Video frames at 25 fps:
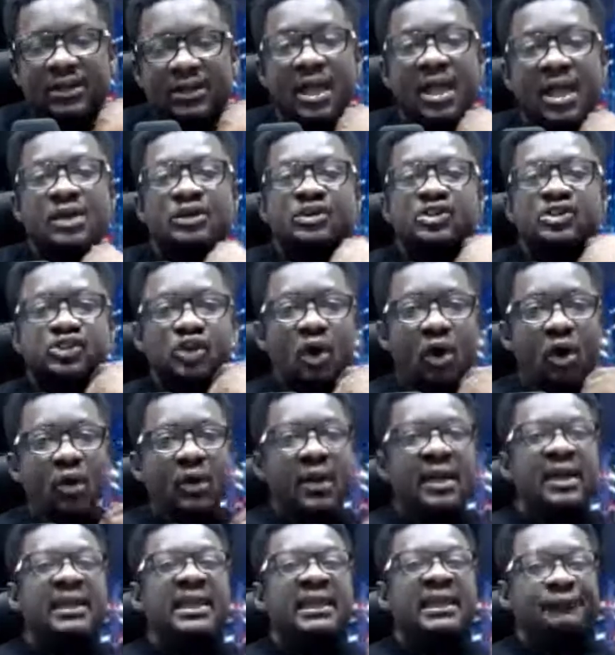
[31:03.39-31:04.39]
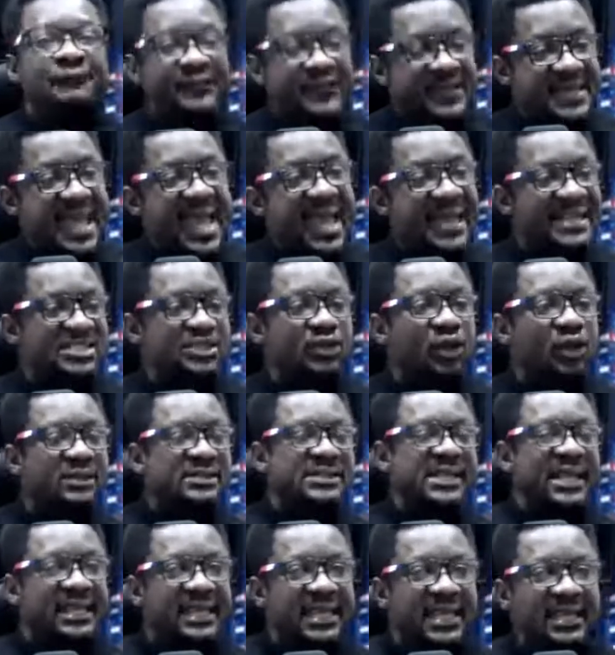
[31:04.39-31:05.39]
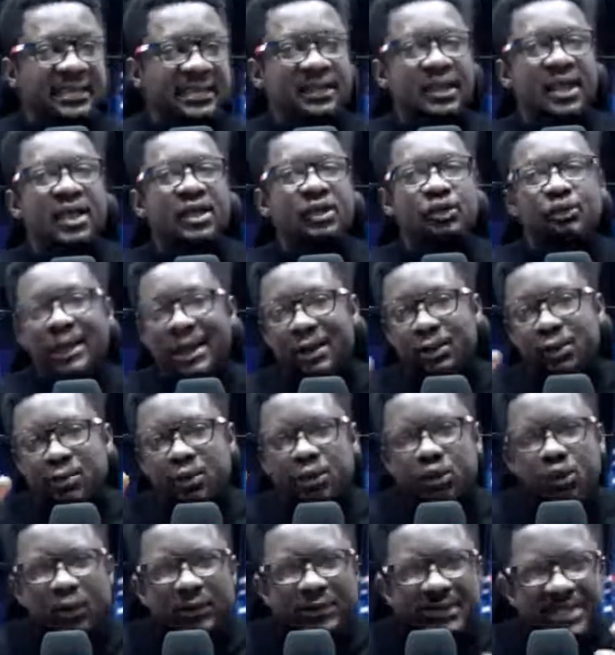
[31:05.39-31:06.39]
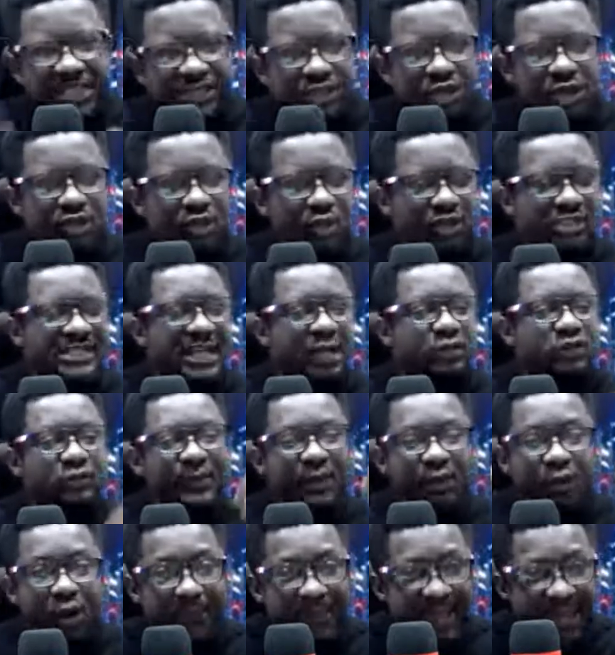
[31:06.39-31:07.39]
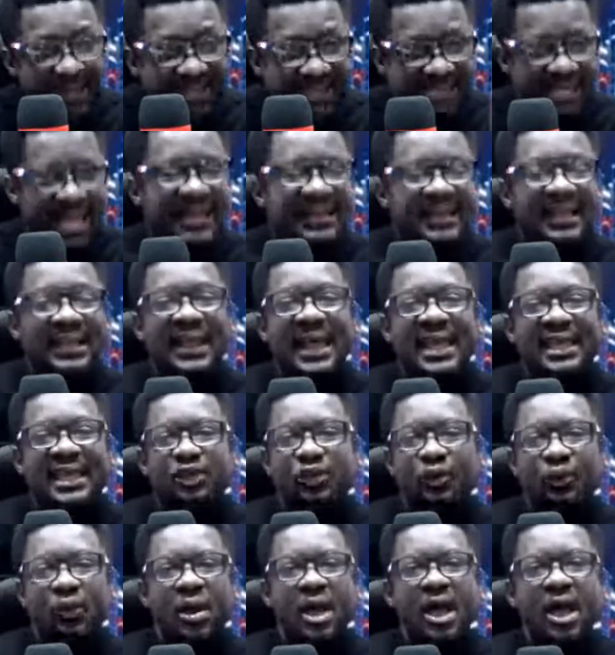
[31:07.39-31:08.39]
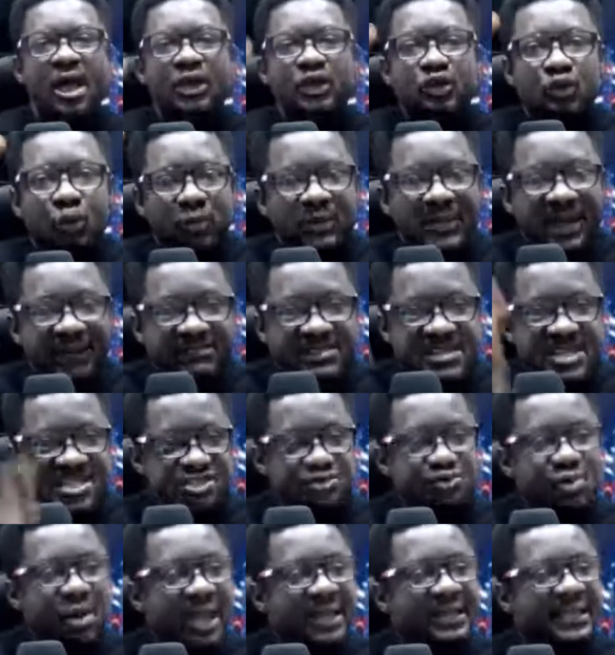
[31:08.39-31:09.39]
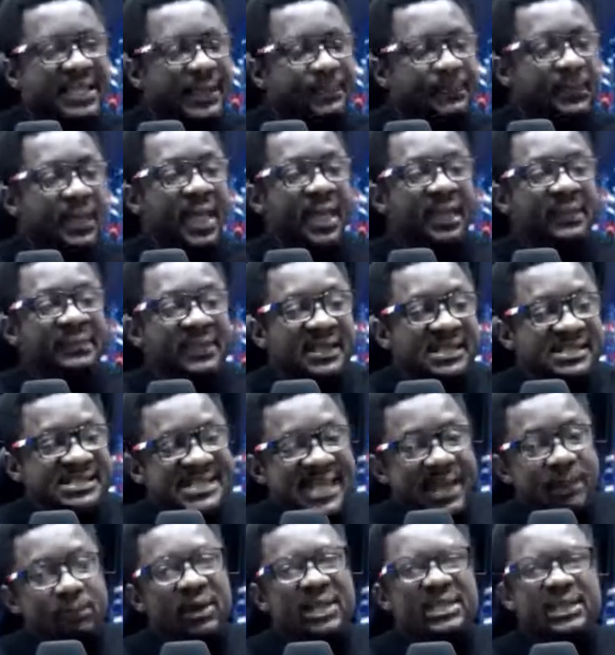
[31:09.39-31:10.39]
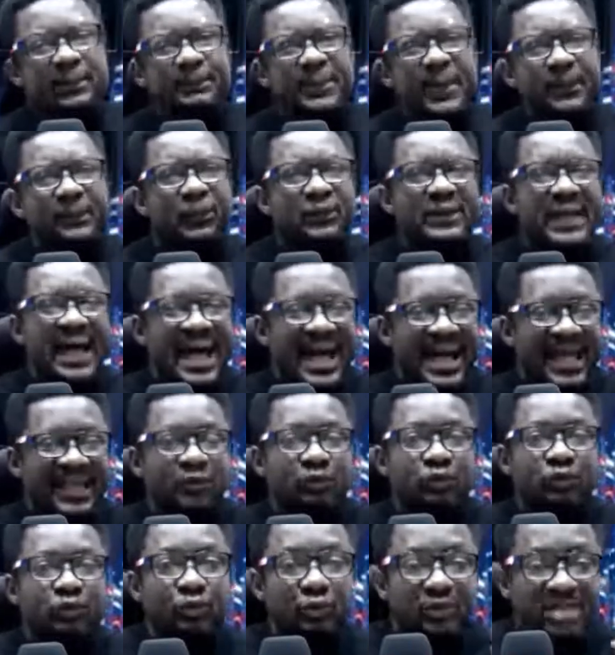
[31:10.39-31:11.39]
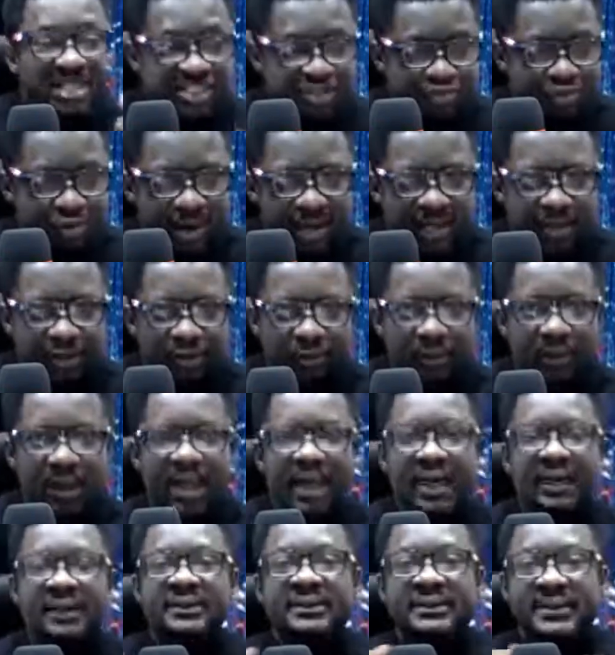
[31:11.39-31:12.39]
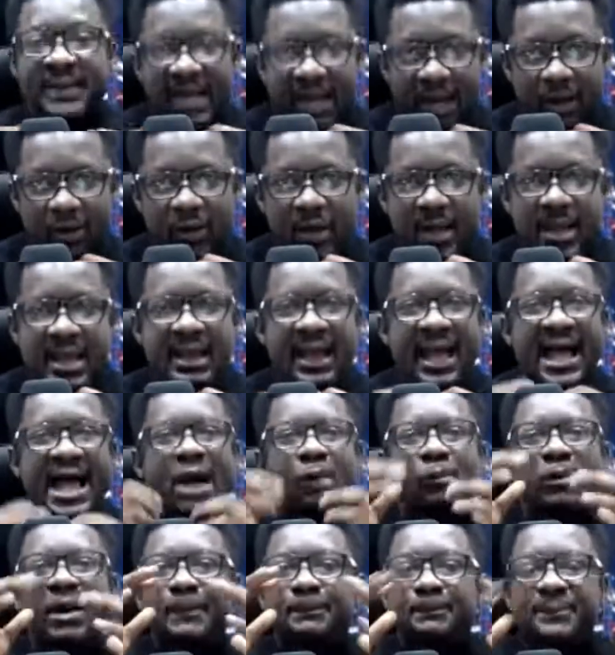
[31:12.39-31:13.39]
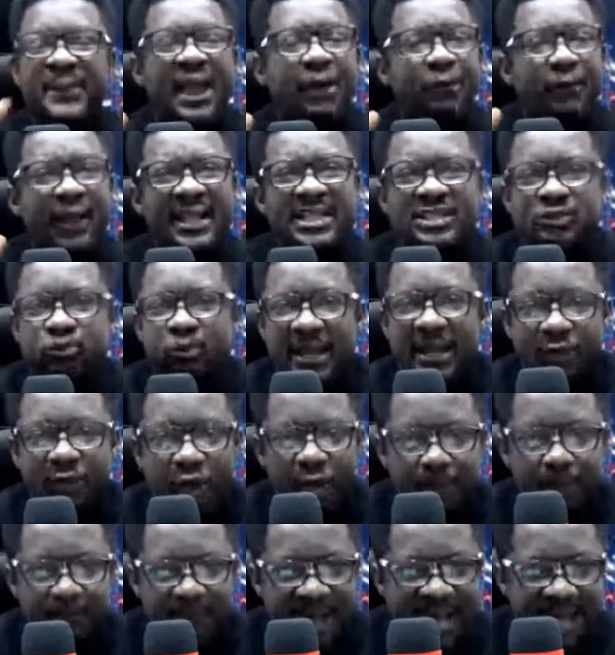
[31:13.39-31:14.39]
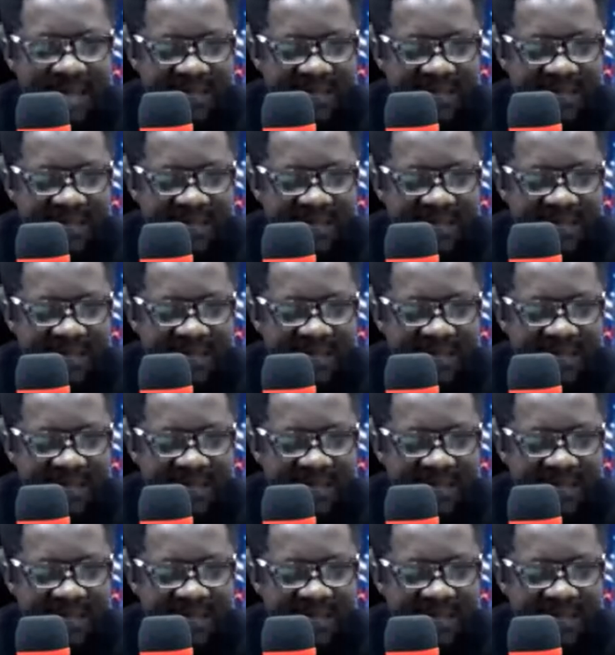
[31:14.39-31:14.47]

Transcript: So if care is not taken, you are going to condition your child to become exactly like you. You would have destroyed him the same way the people that handled you destroyed you. Now, our parents were not bad.